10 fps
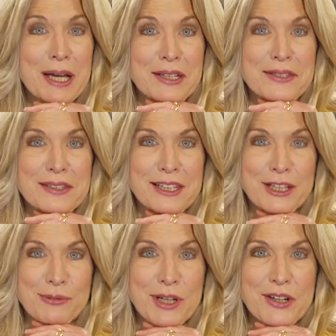Musk
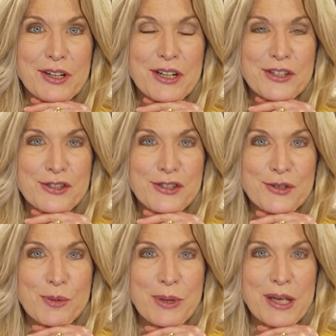in regard
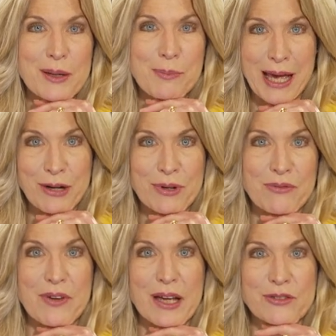to the big
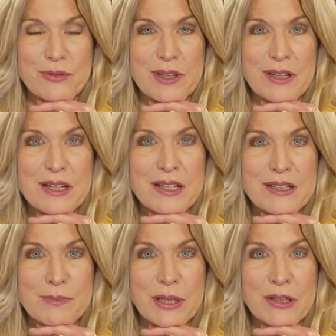battery factory that
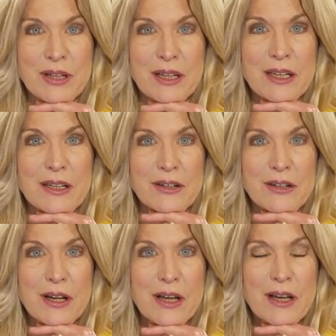he's building
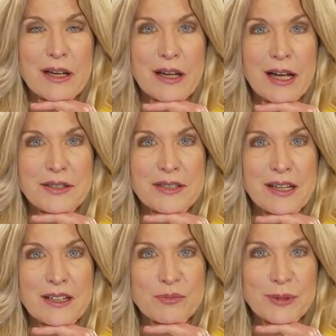here
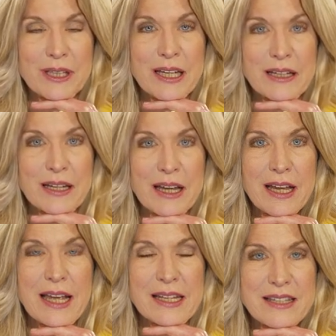outside of Berlin.
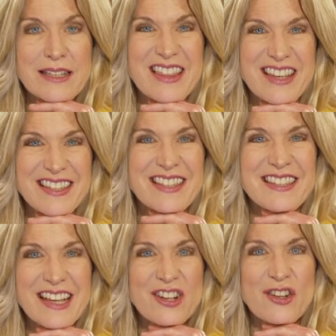And he said the
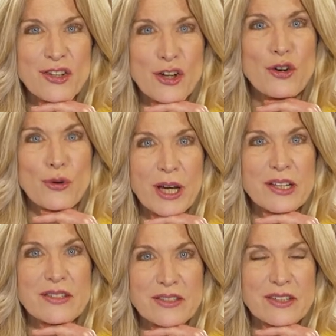single
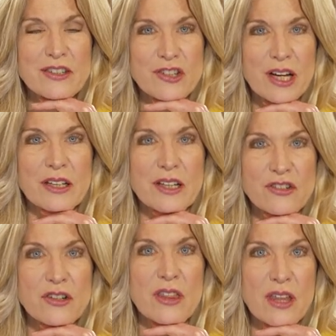greatest
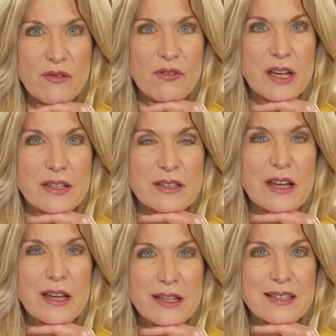challenge they face
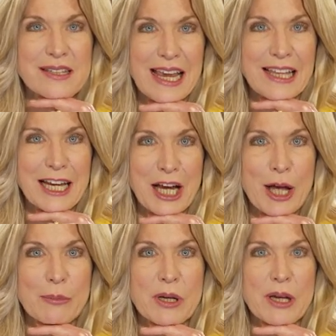is scaling
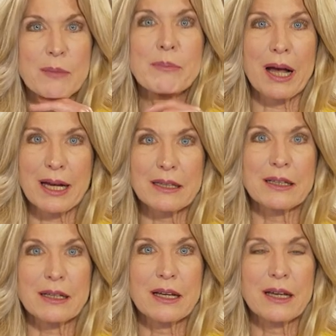up
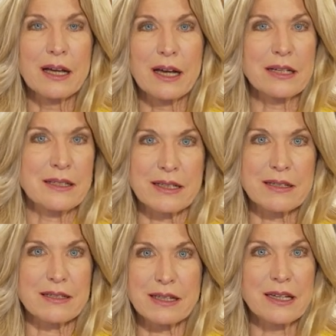pilot
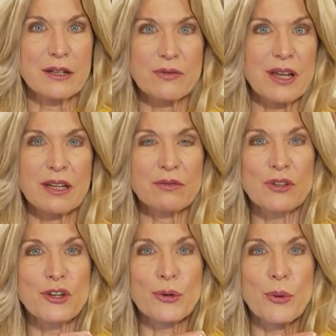ideas, innovative
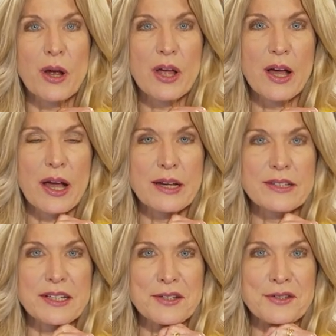new
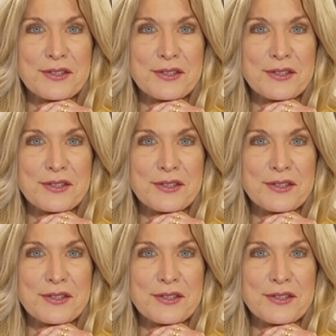ideas.